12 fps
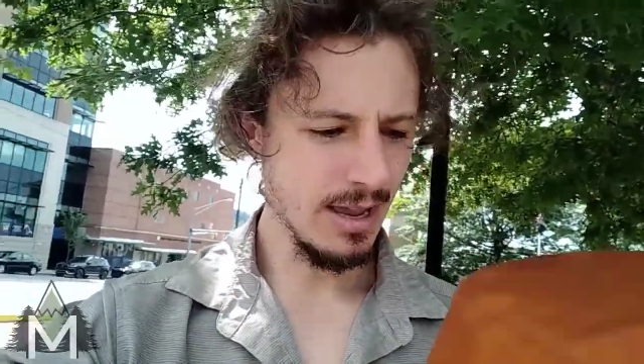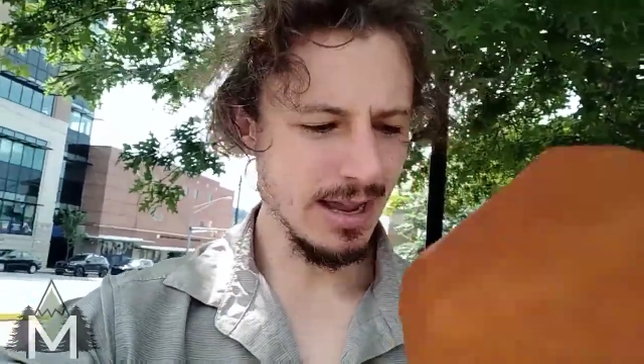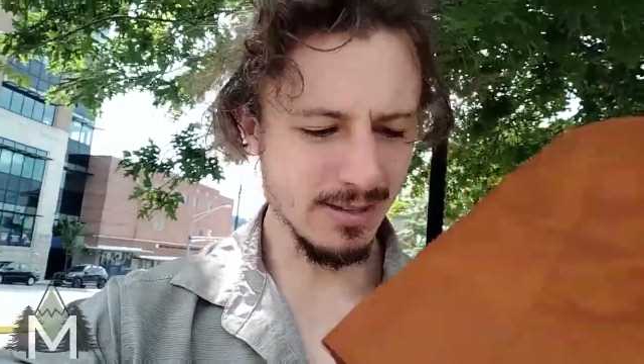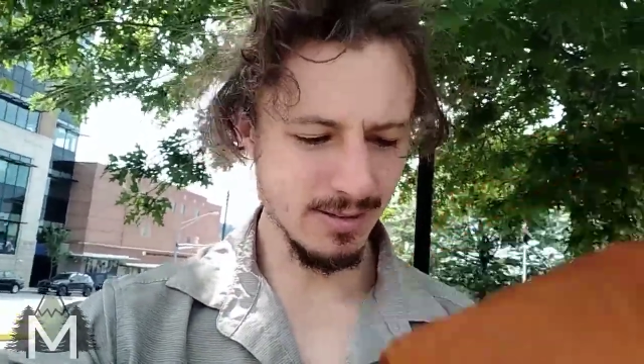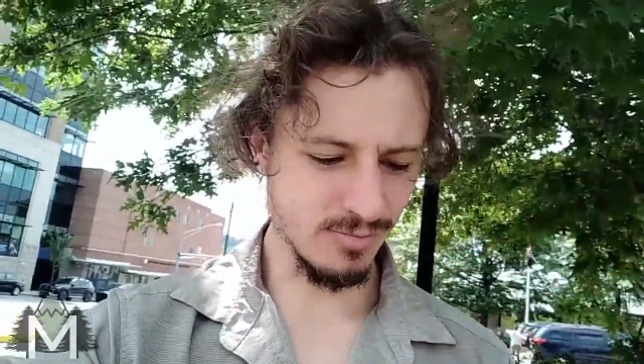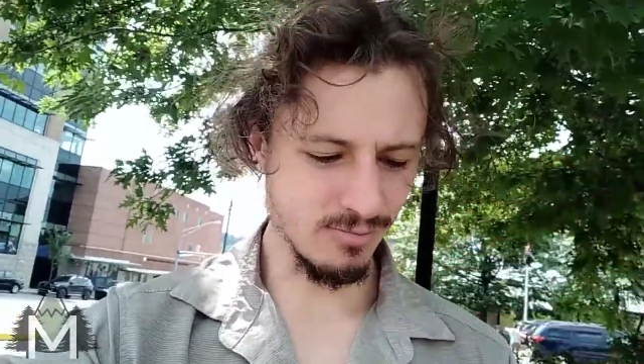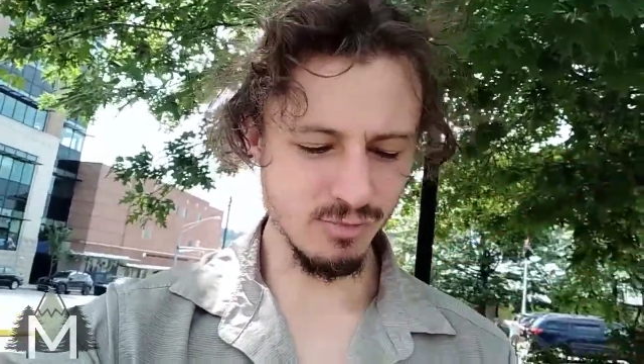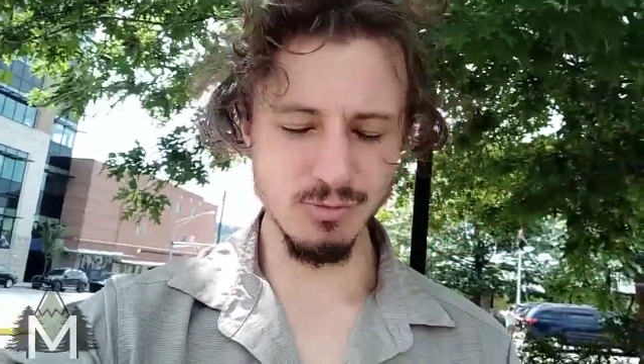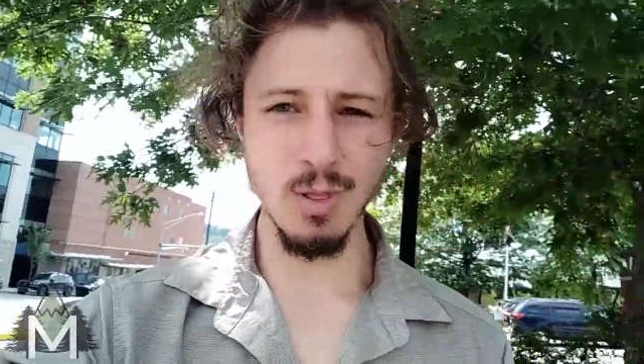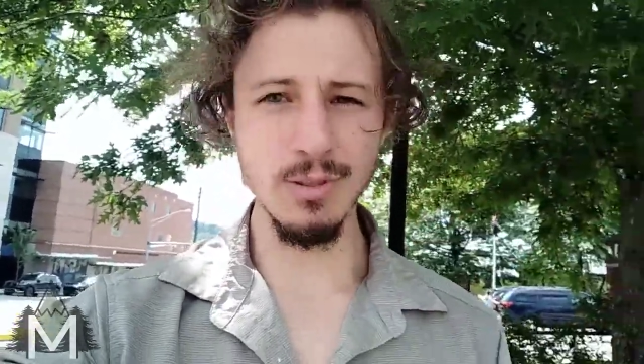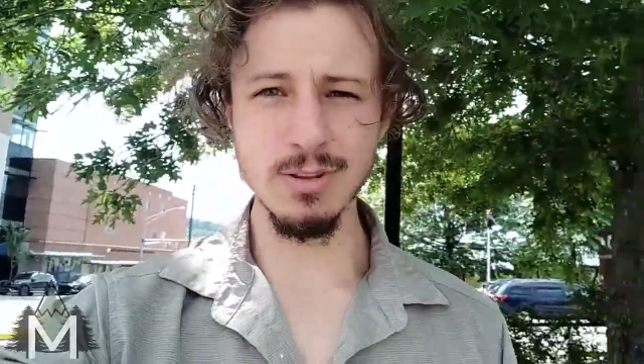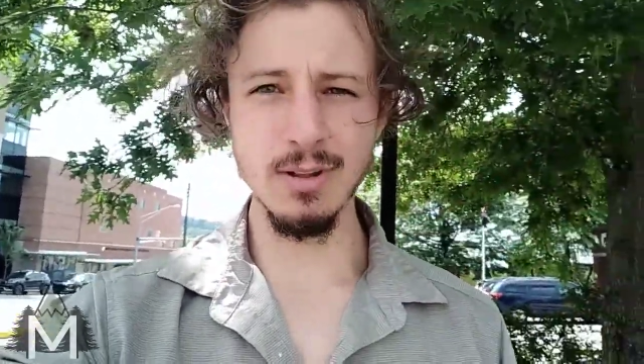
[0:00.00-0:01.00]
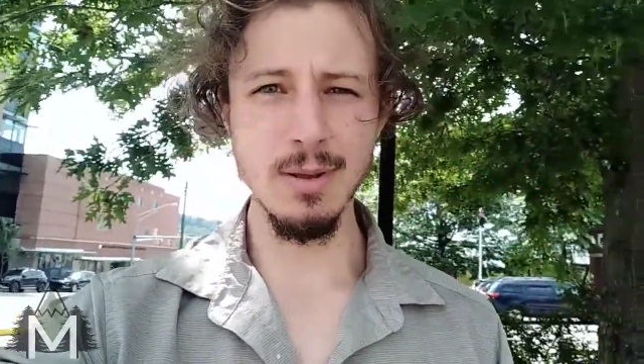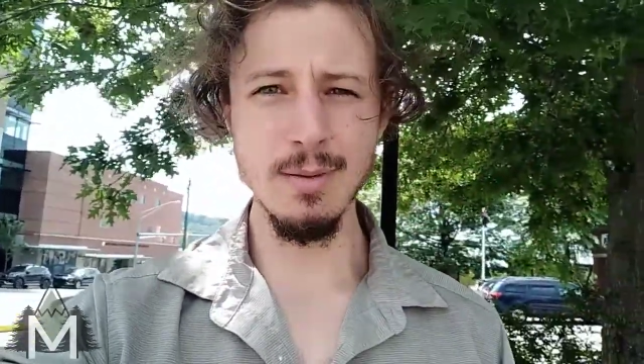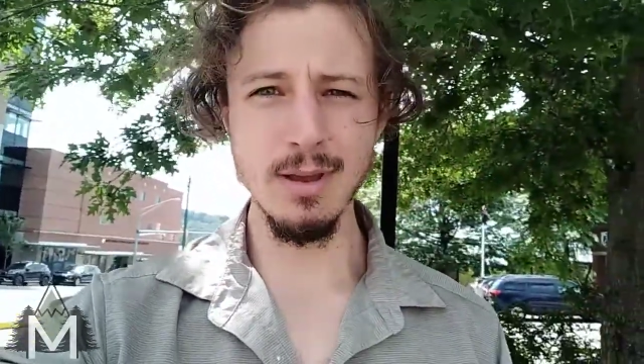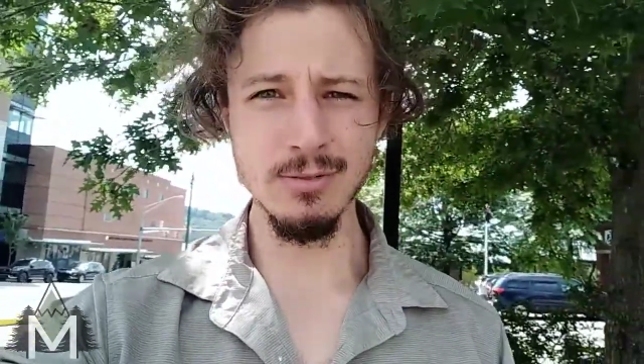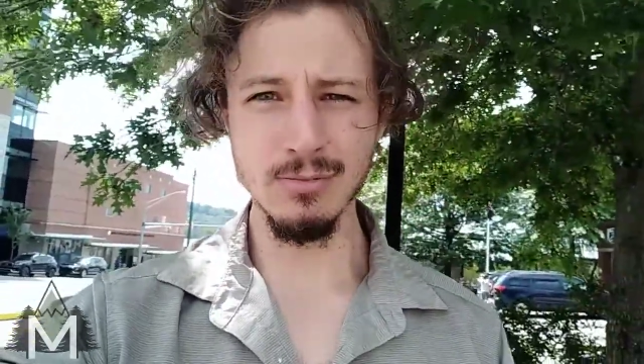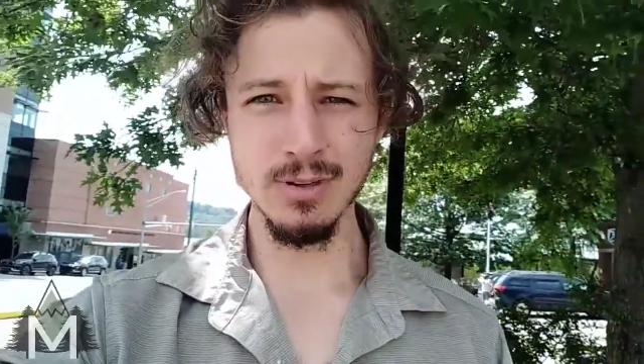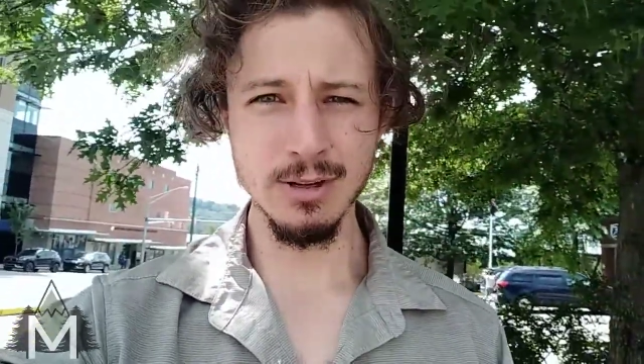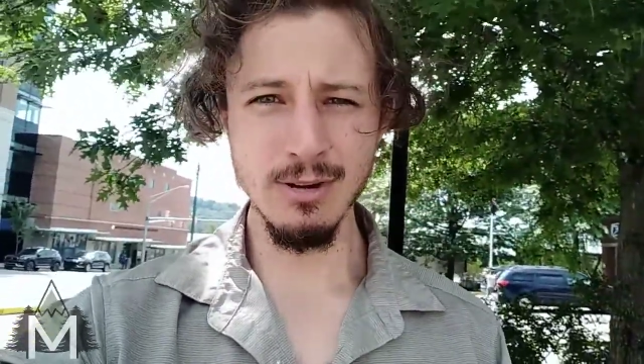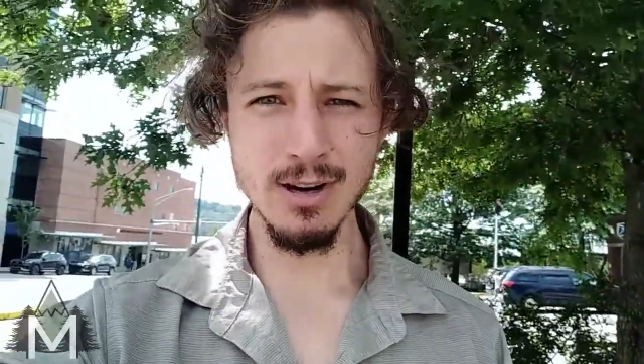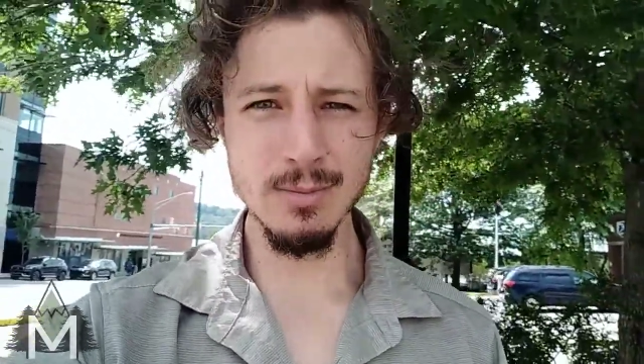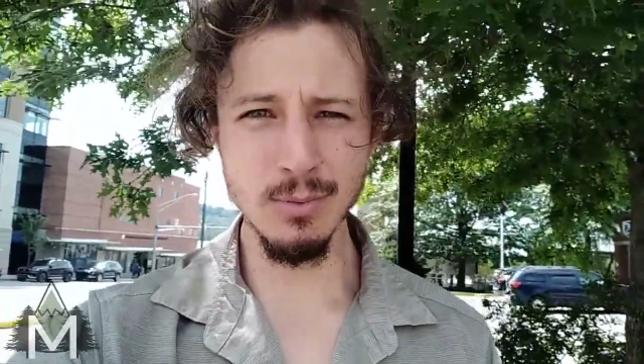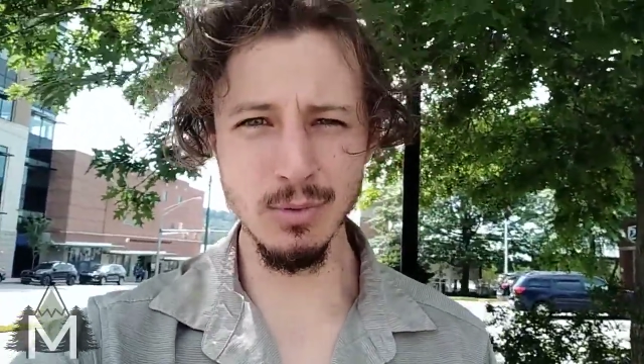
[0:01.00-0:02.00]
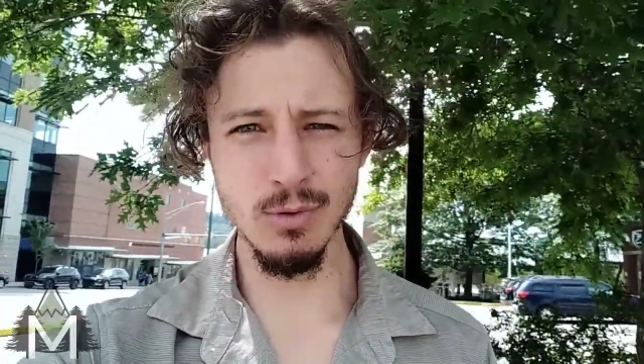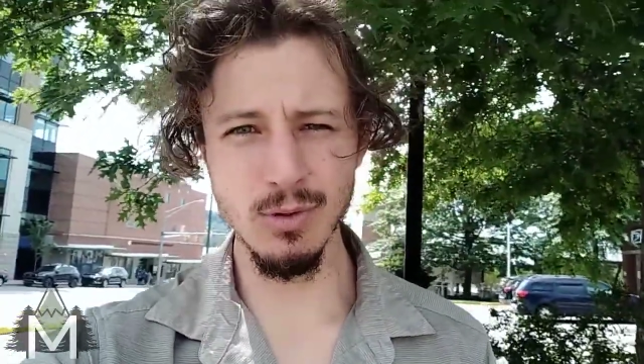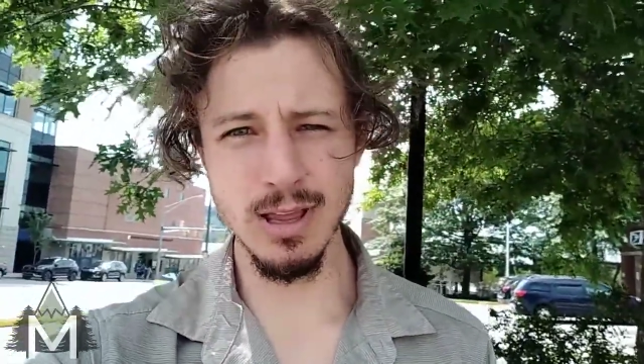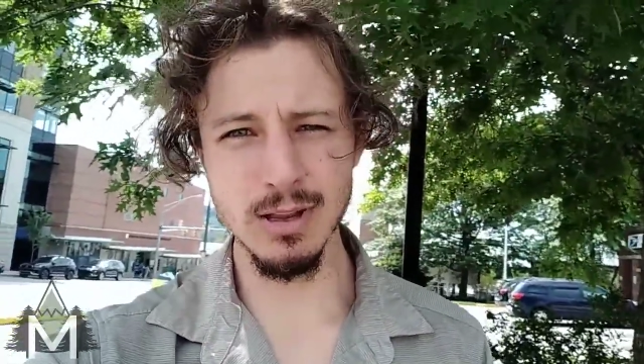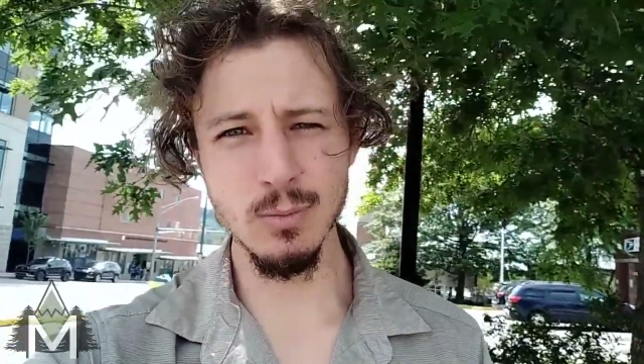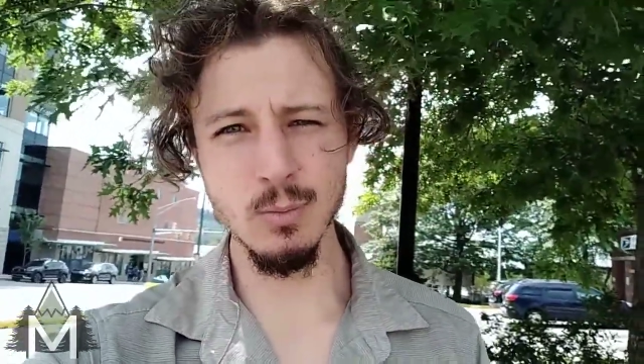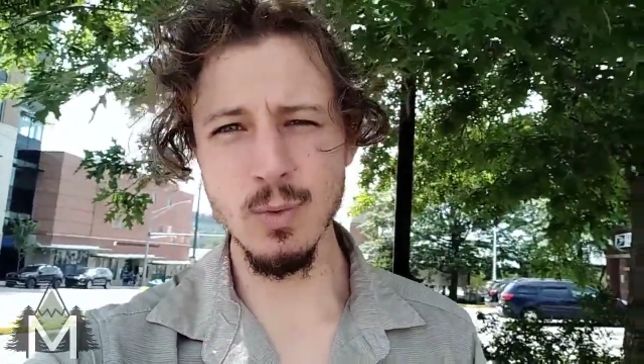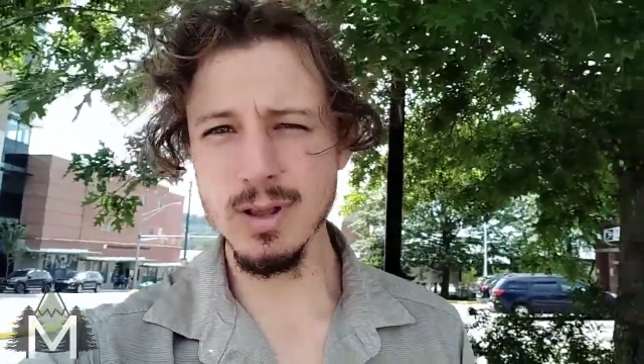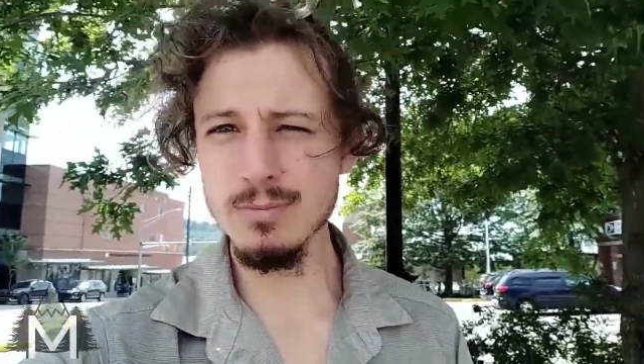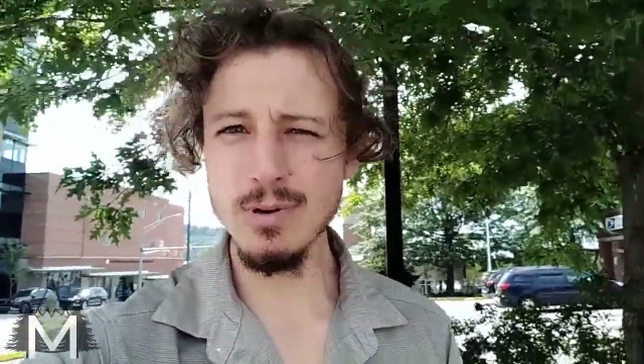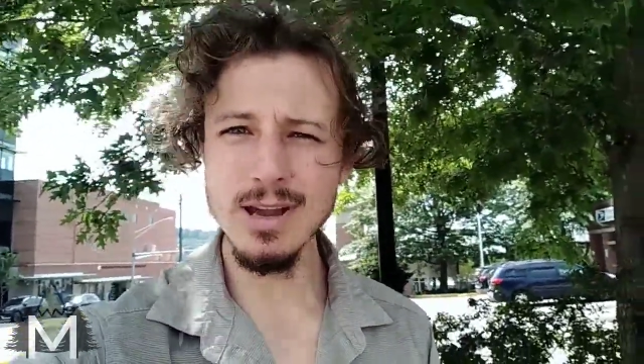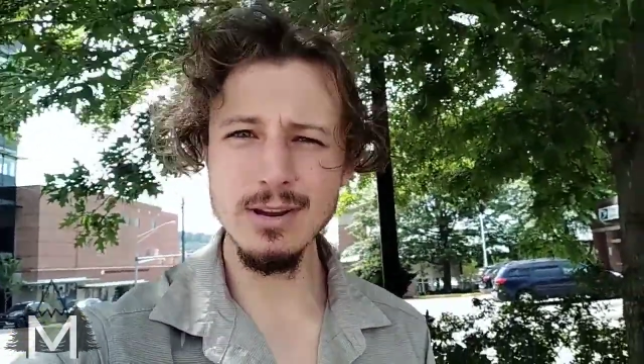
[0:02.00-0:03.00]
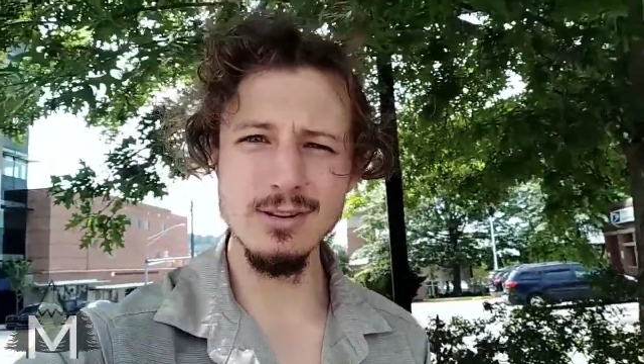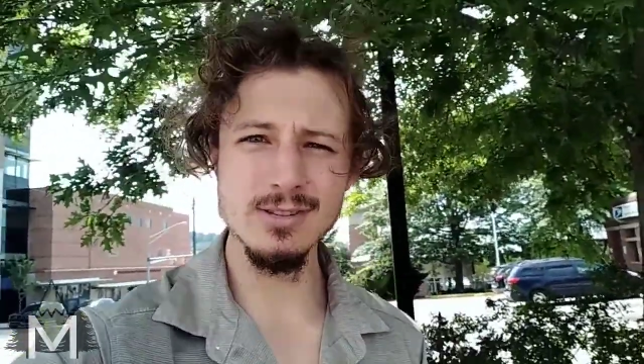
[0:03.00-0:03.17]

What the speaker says: It's an incredible windbreaker.